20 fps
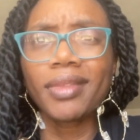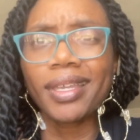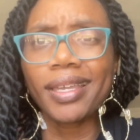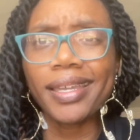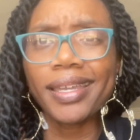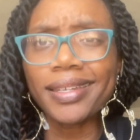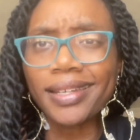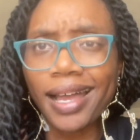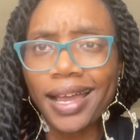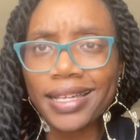
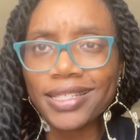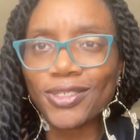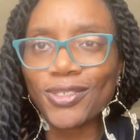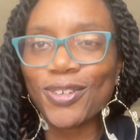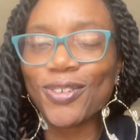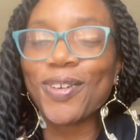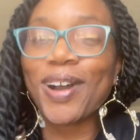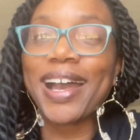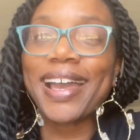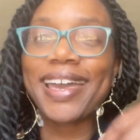In high
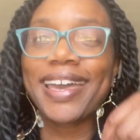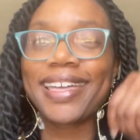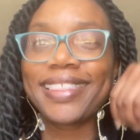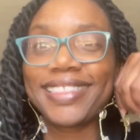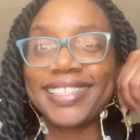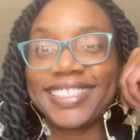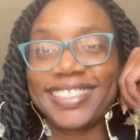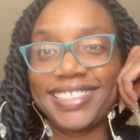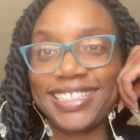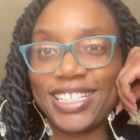school, I had
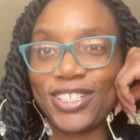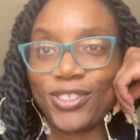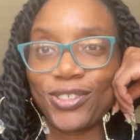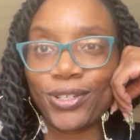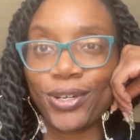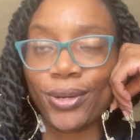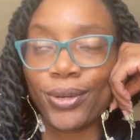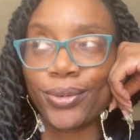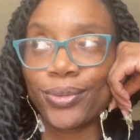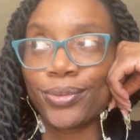this
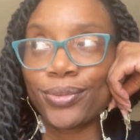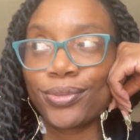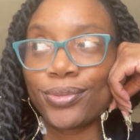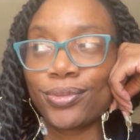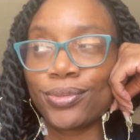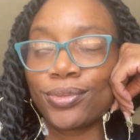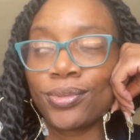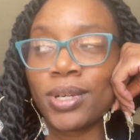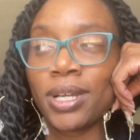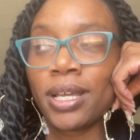teacher
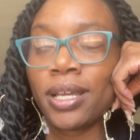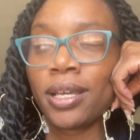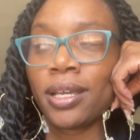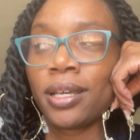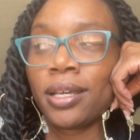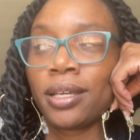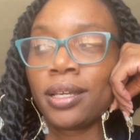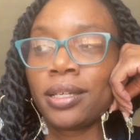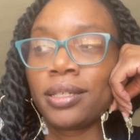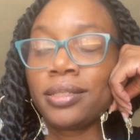who
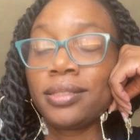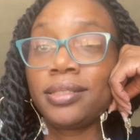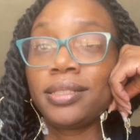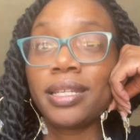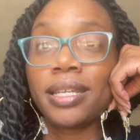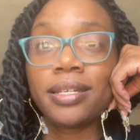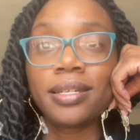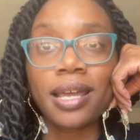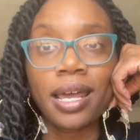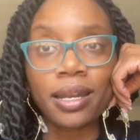
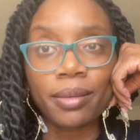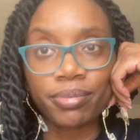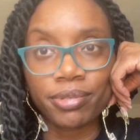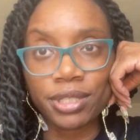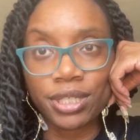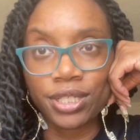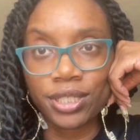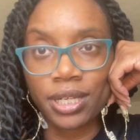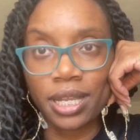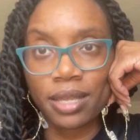did not
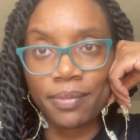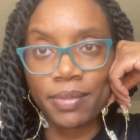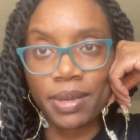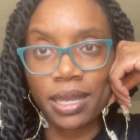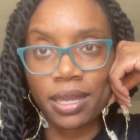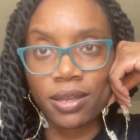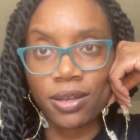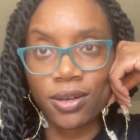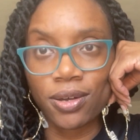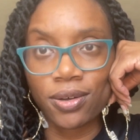appreciate
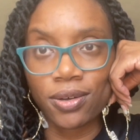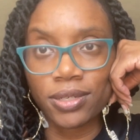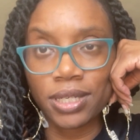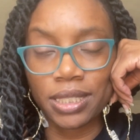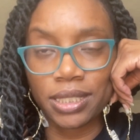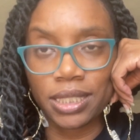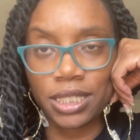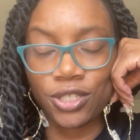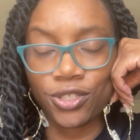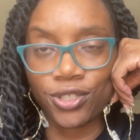being called a
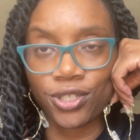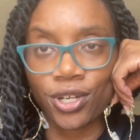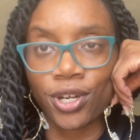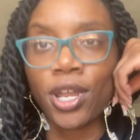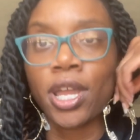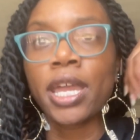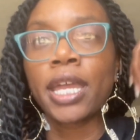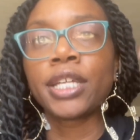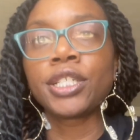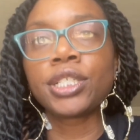teacher.
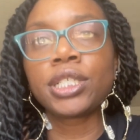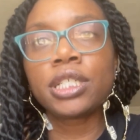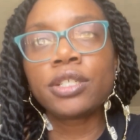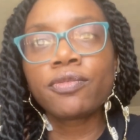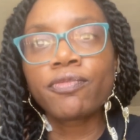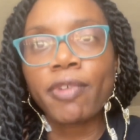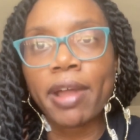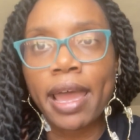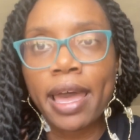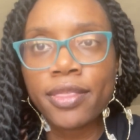She
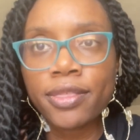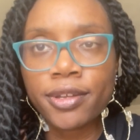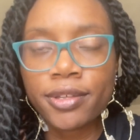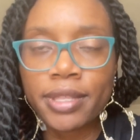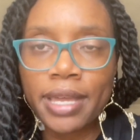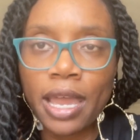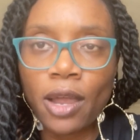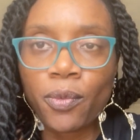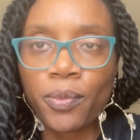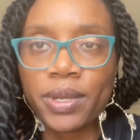rather
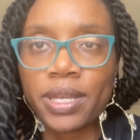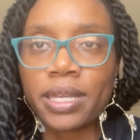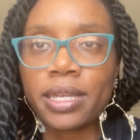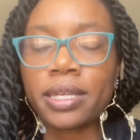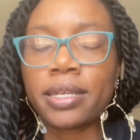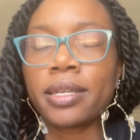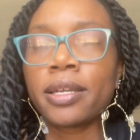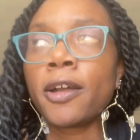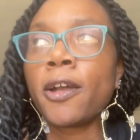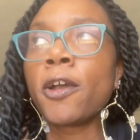that
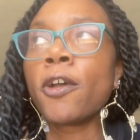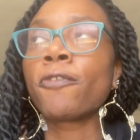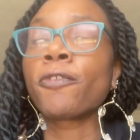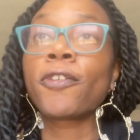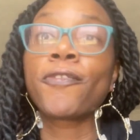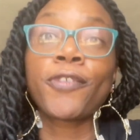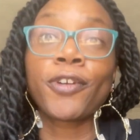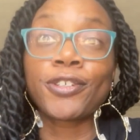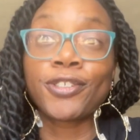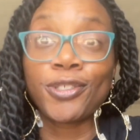we
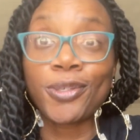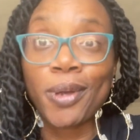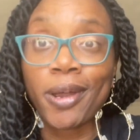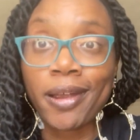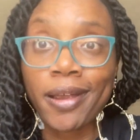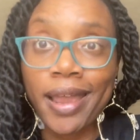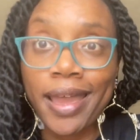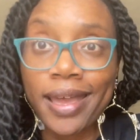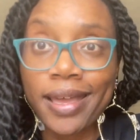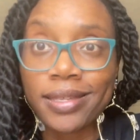refer to her
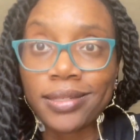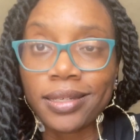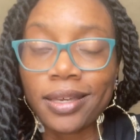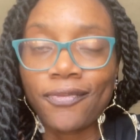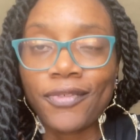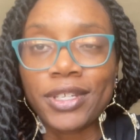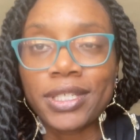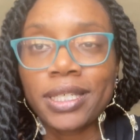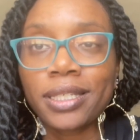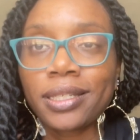as a
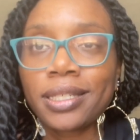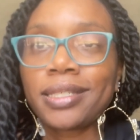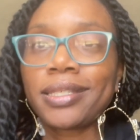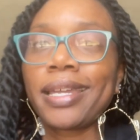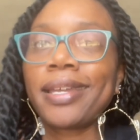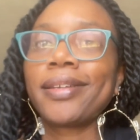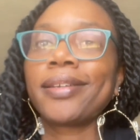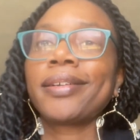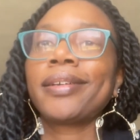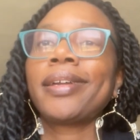
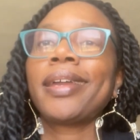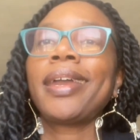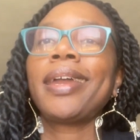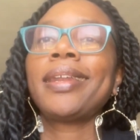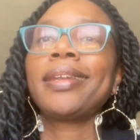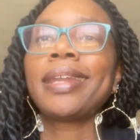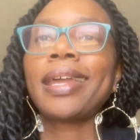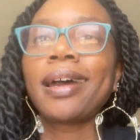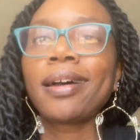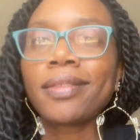facilitator.
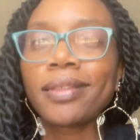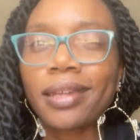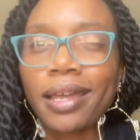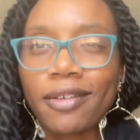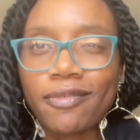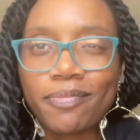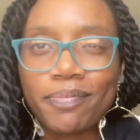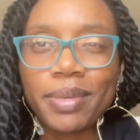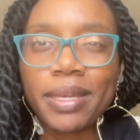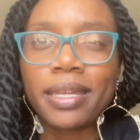And now that
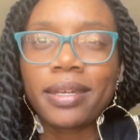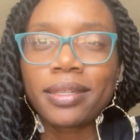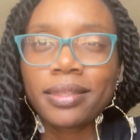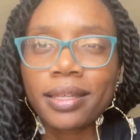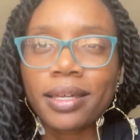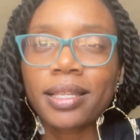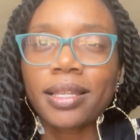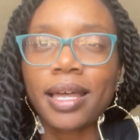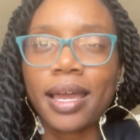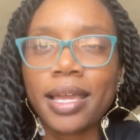I've been in the
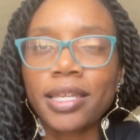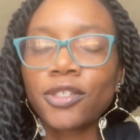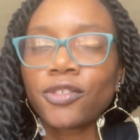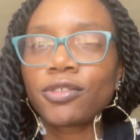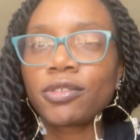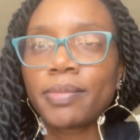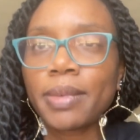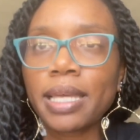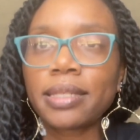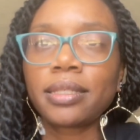
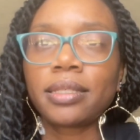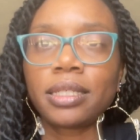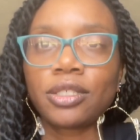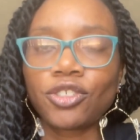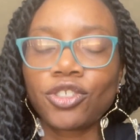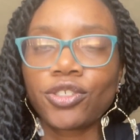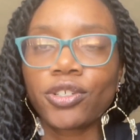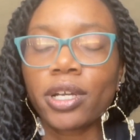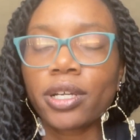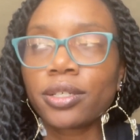classroom as an
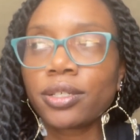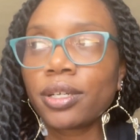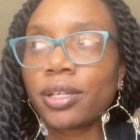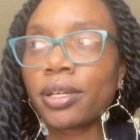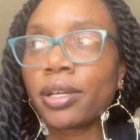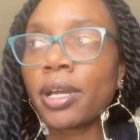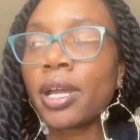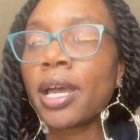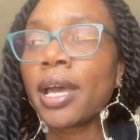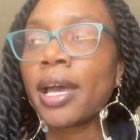
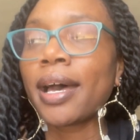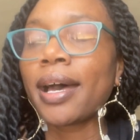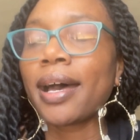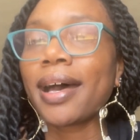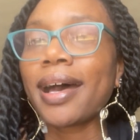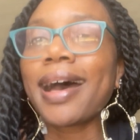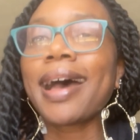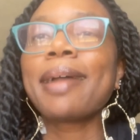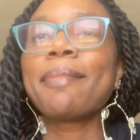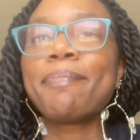instructor,
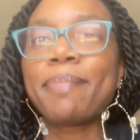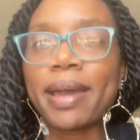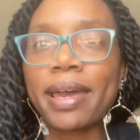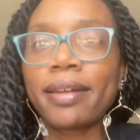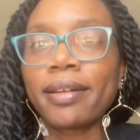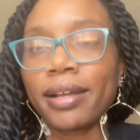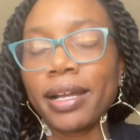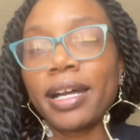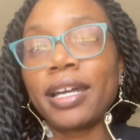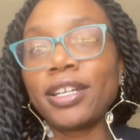I
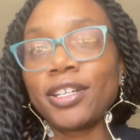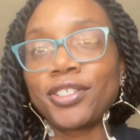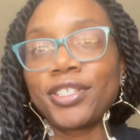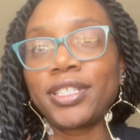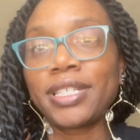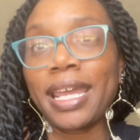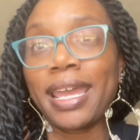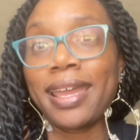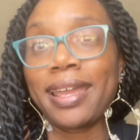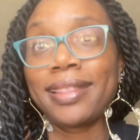better
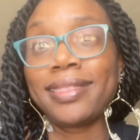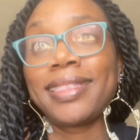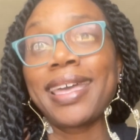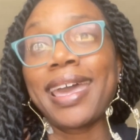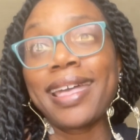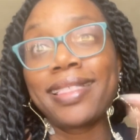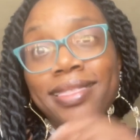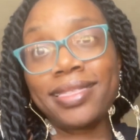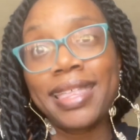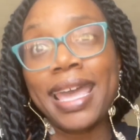understand
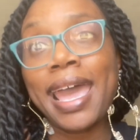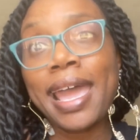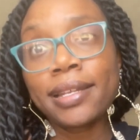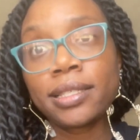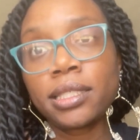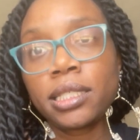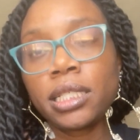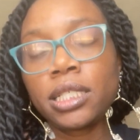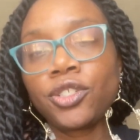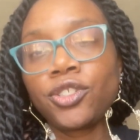that that
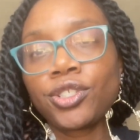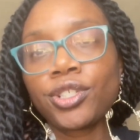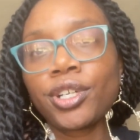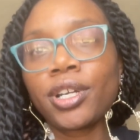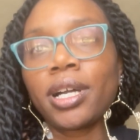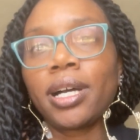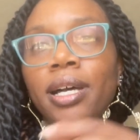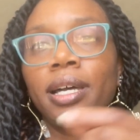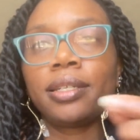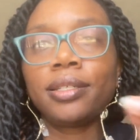
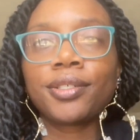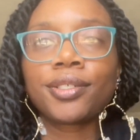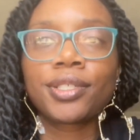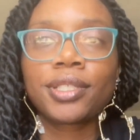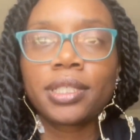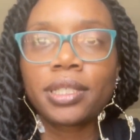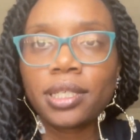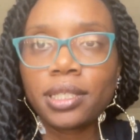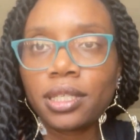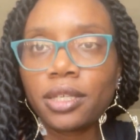teacher
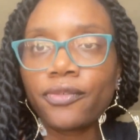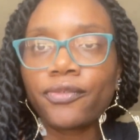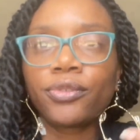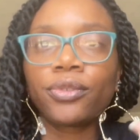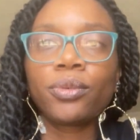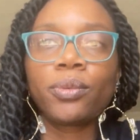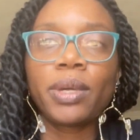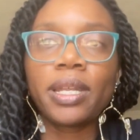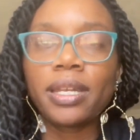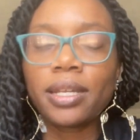understood the
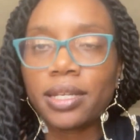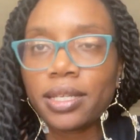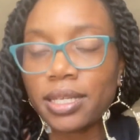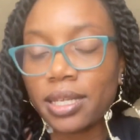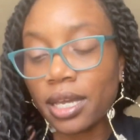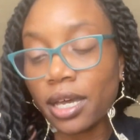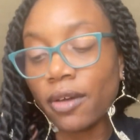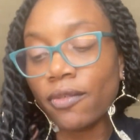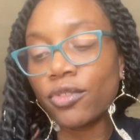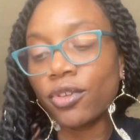fluidity
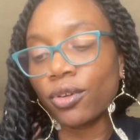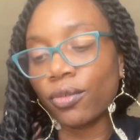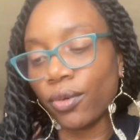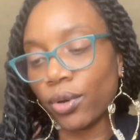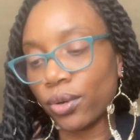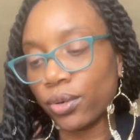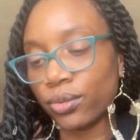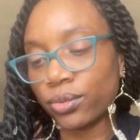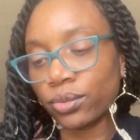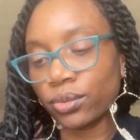of the
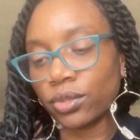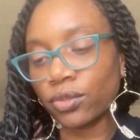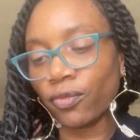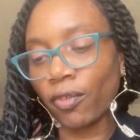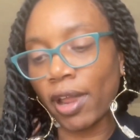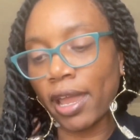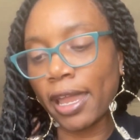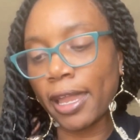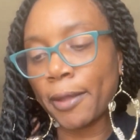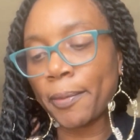roles,
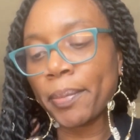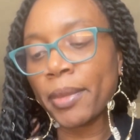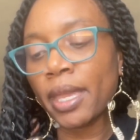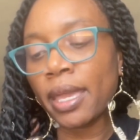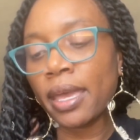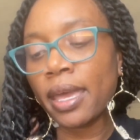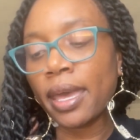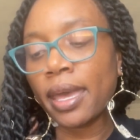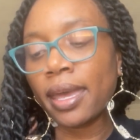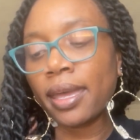right?
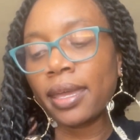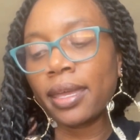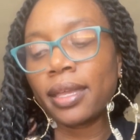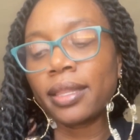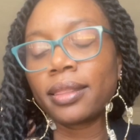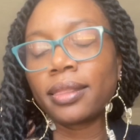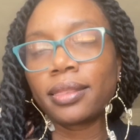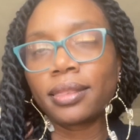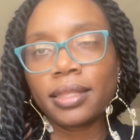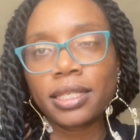
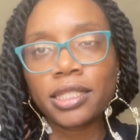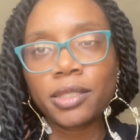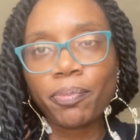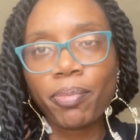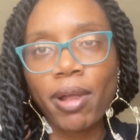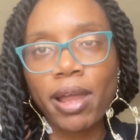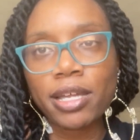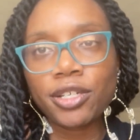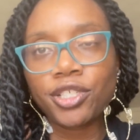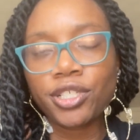This
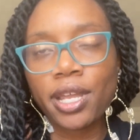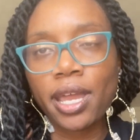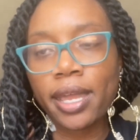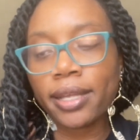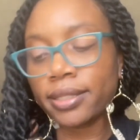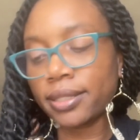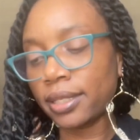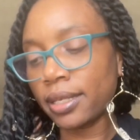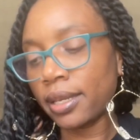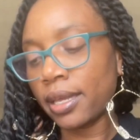
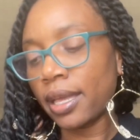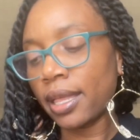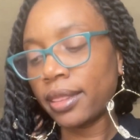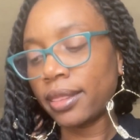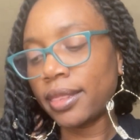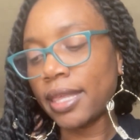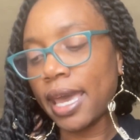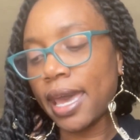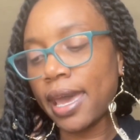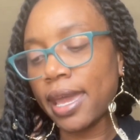project
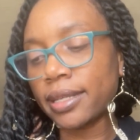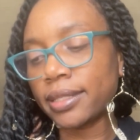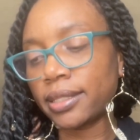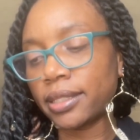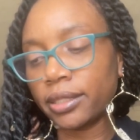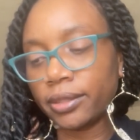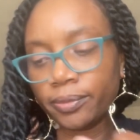that,